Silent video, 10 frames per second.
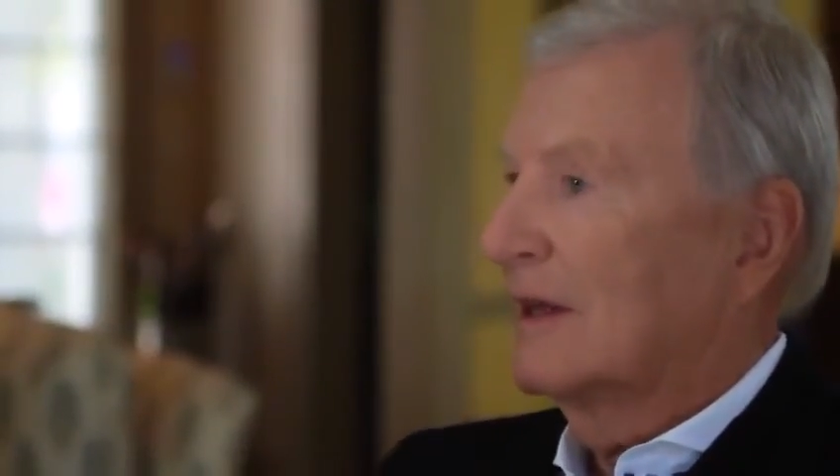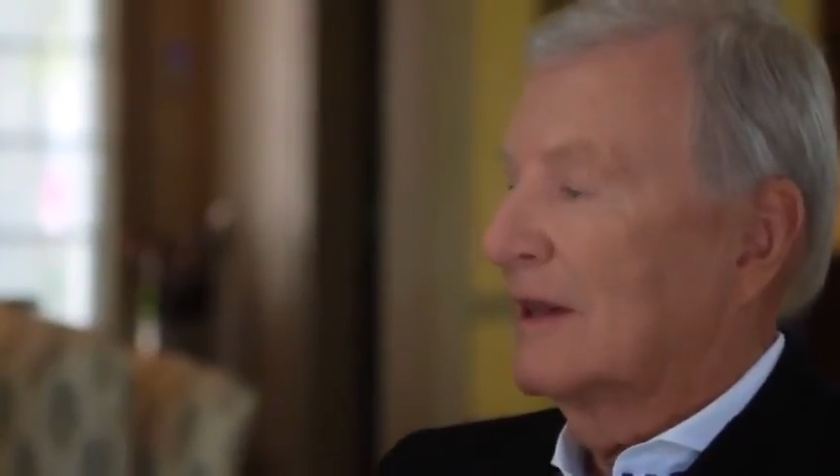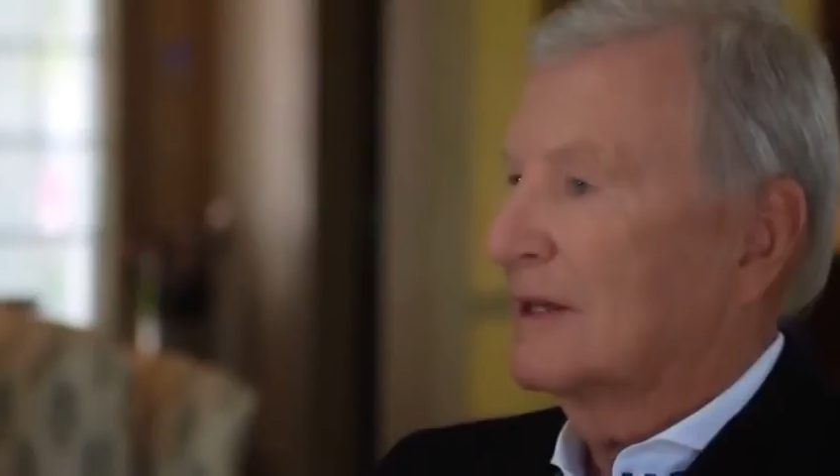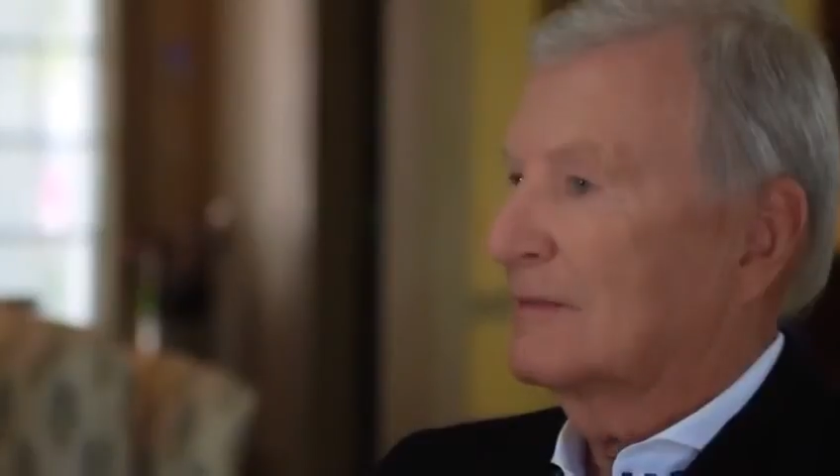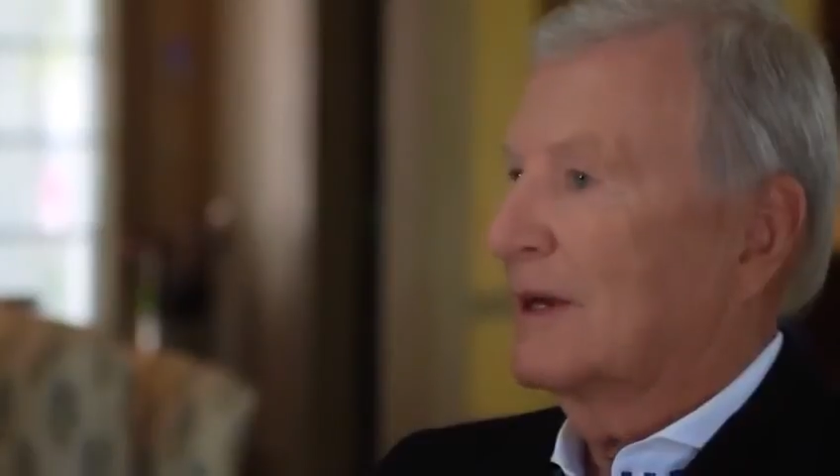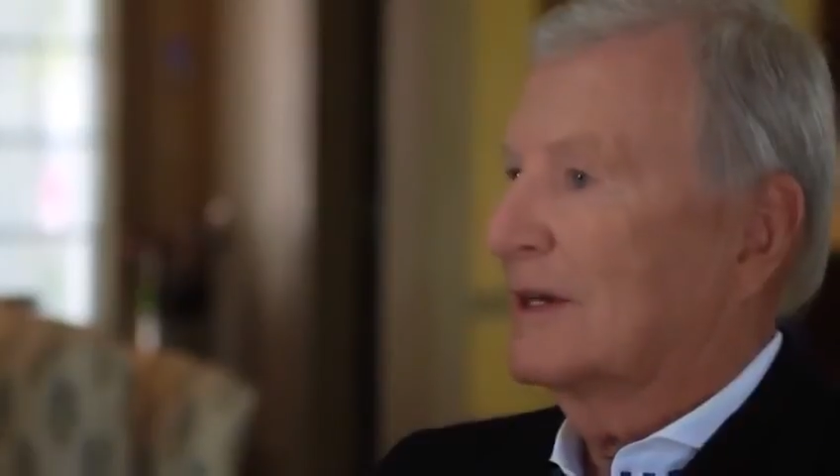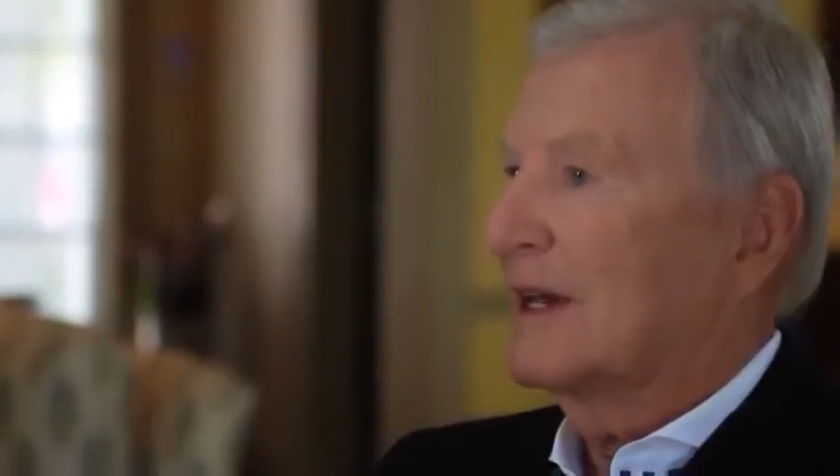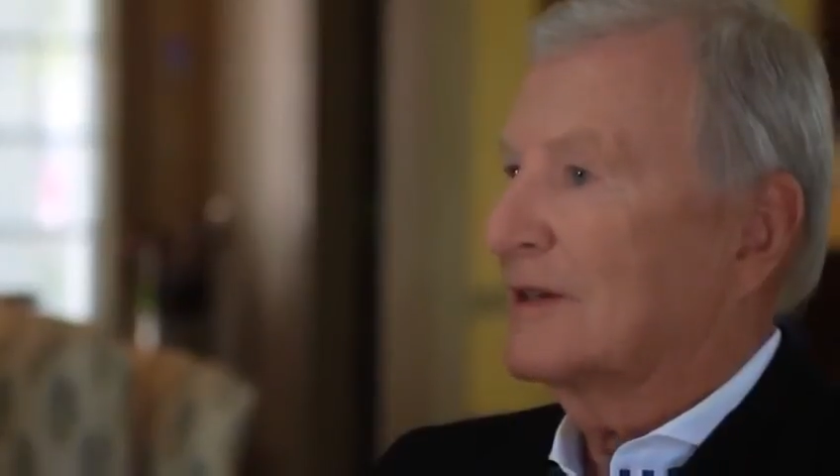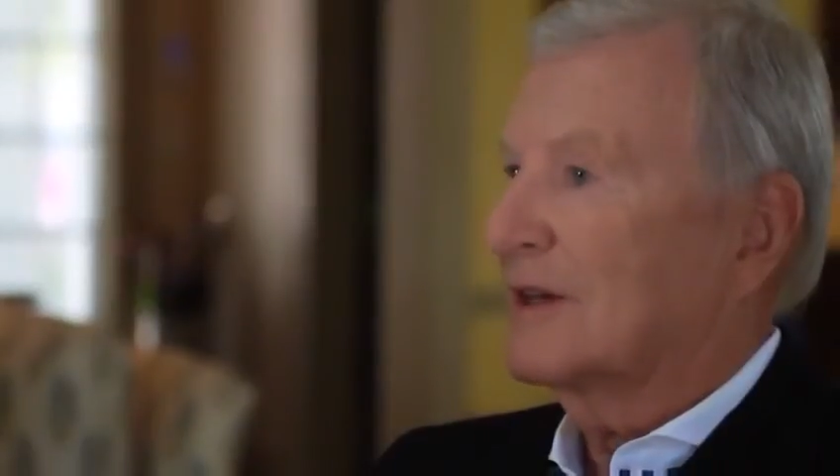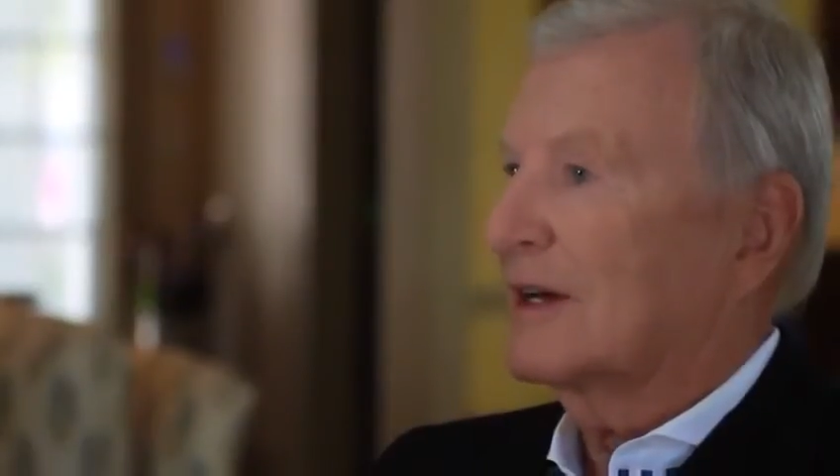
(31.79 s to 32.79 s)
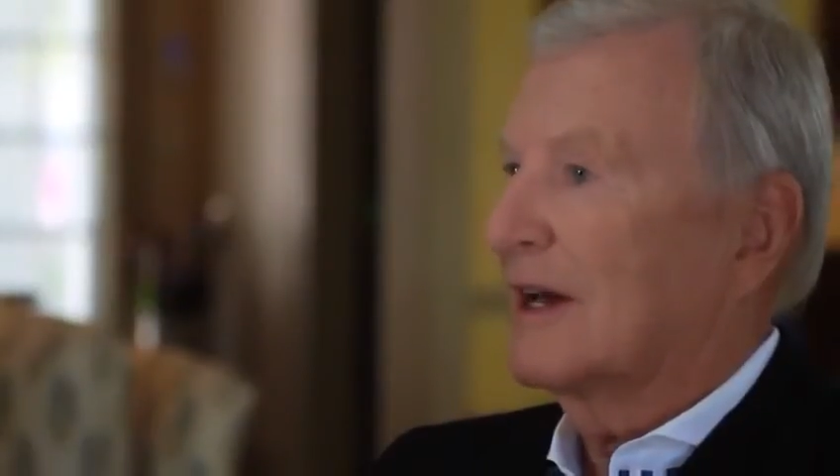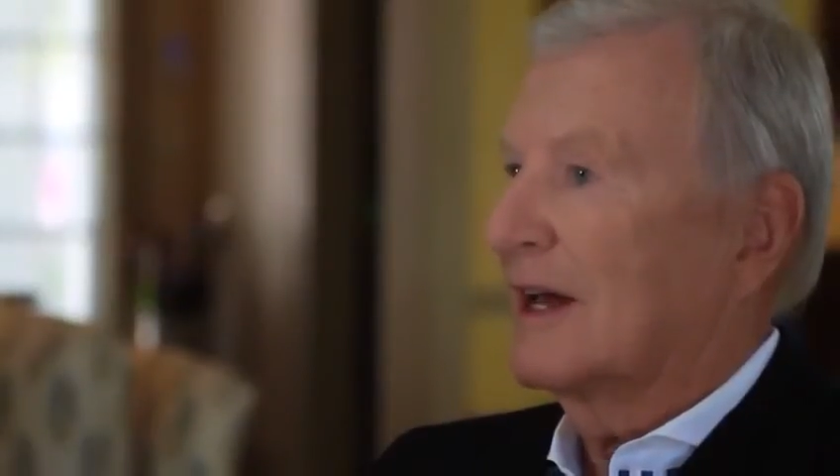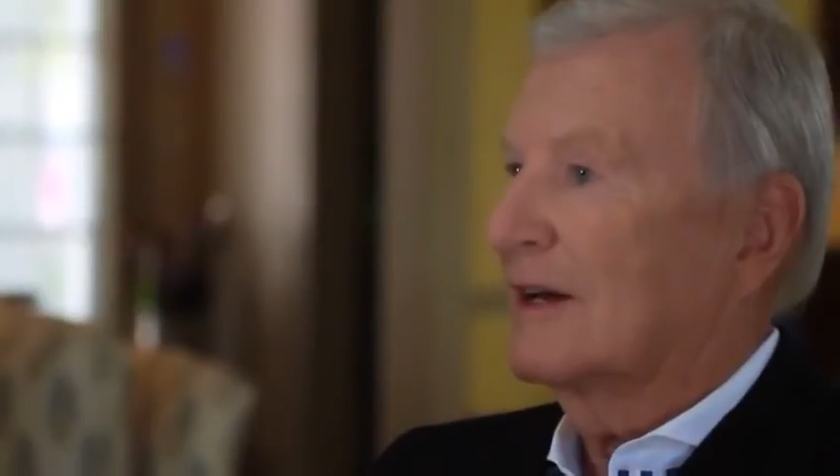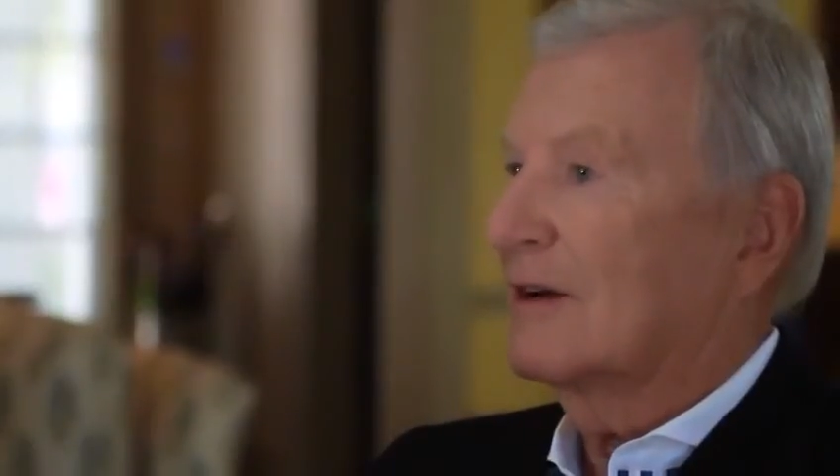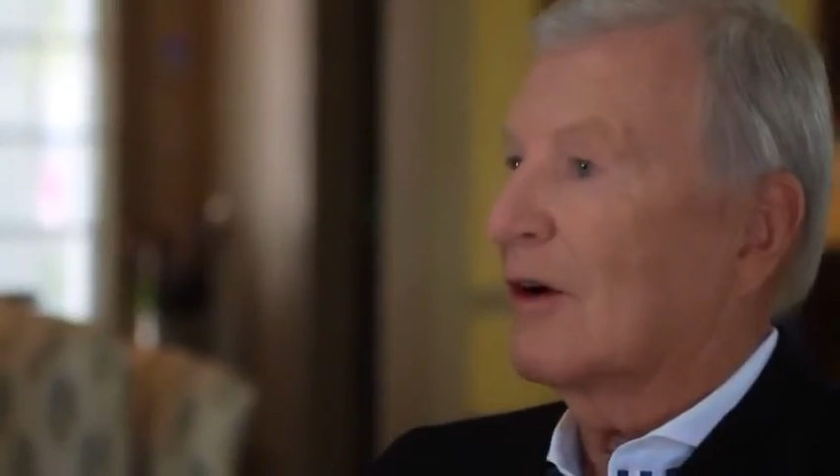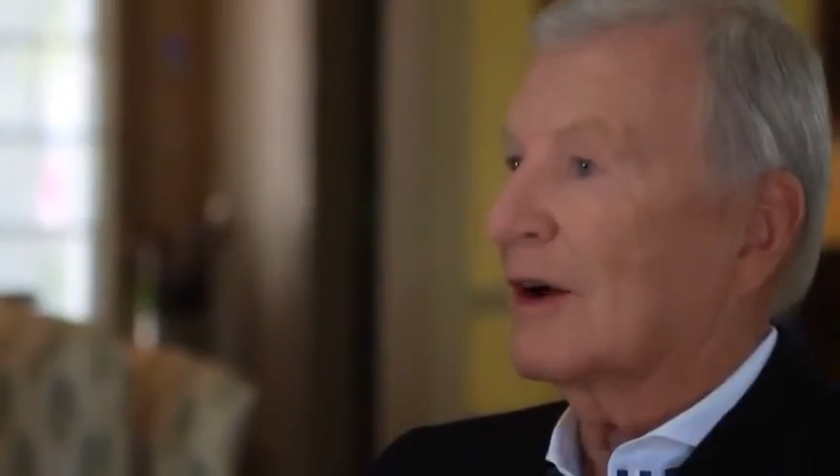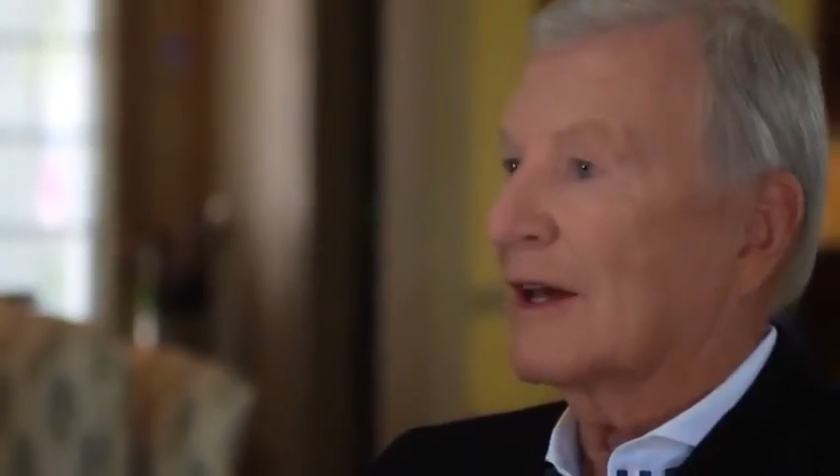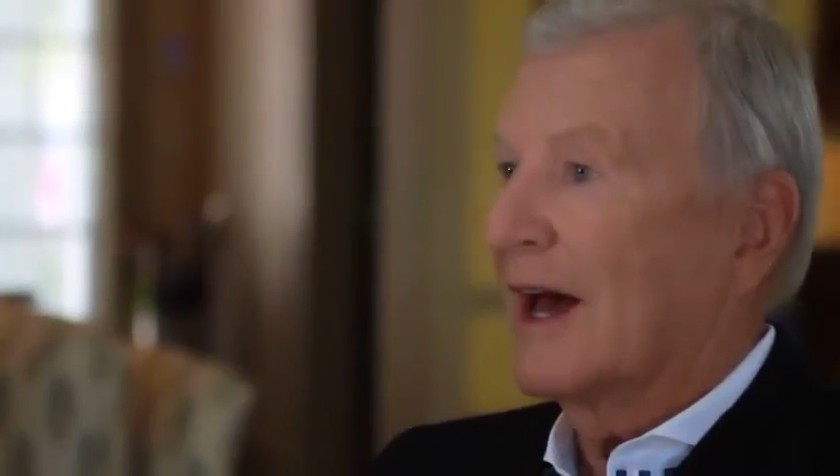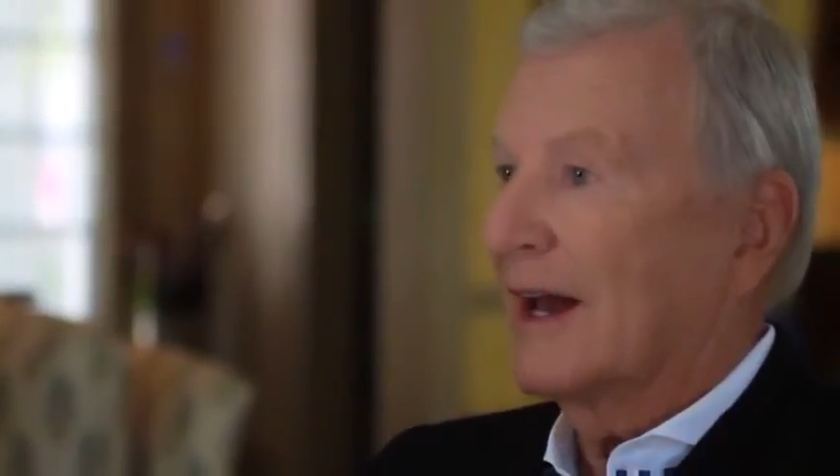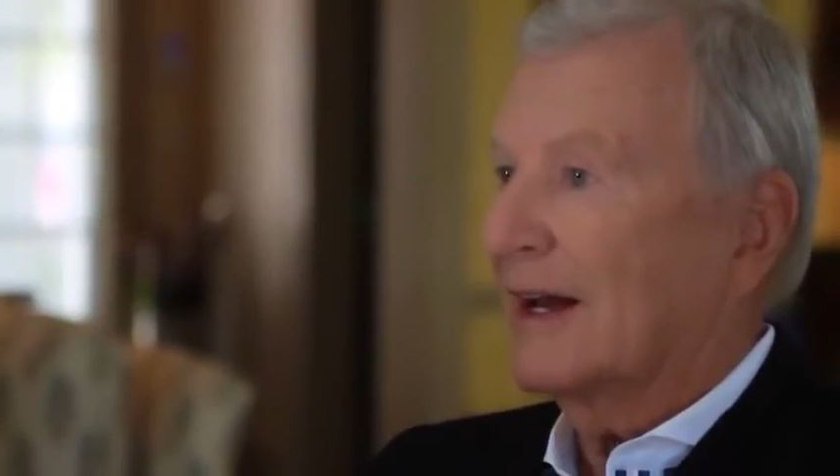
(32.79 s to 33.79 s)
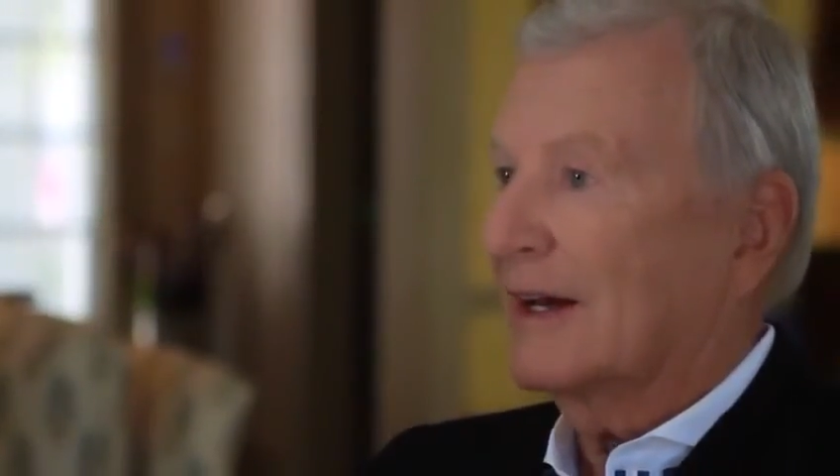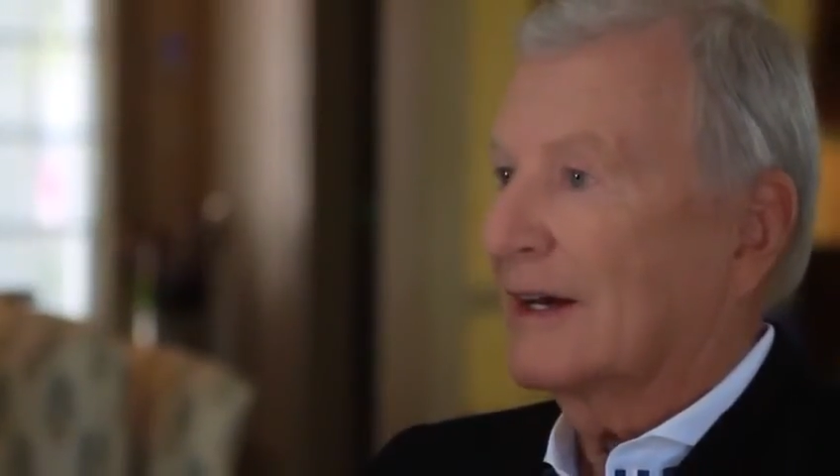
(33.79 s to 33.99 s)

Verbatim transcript: that's being designated organic.